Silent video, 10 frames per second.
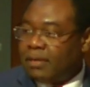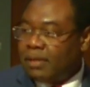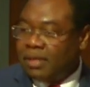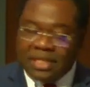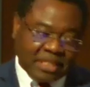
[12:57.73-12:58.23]

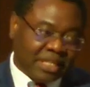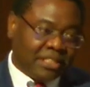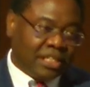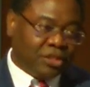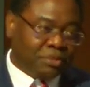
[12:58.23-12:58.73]
Ladies and
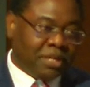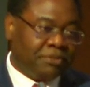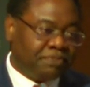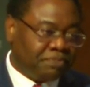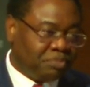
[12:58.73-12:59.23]
gentlemen,
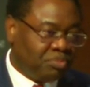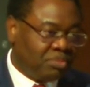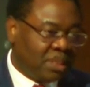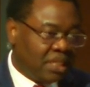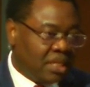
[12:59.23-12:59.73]

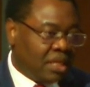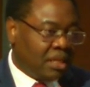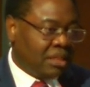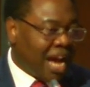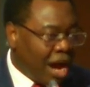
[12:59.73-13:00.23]

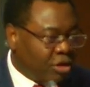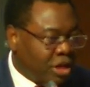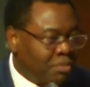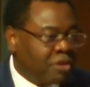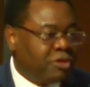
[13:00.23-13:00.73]
the
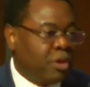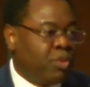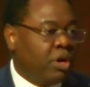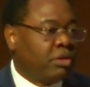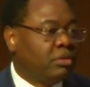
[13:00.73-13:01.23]
outcome of your
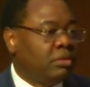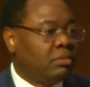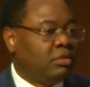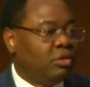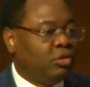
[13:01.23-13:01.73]
work
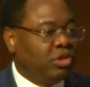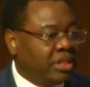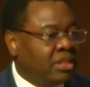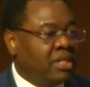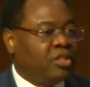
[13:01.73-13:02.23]

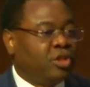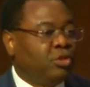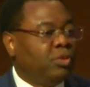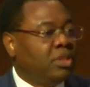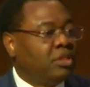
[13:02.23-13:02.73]
during the next 2
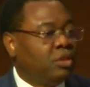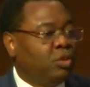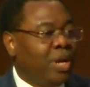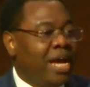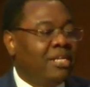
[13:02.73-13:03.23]
weeks
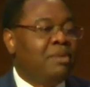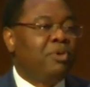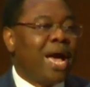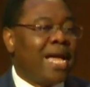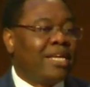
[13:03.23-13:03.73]
will
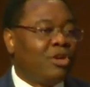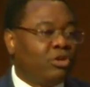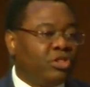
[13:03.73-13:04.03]
enable ICAO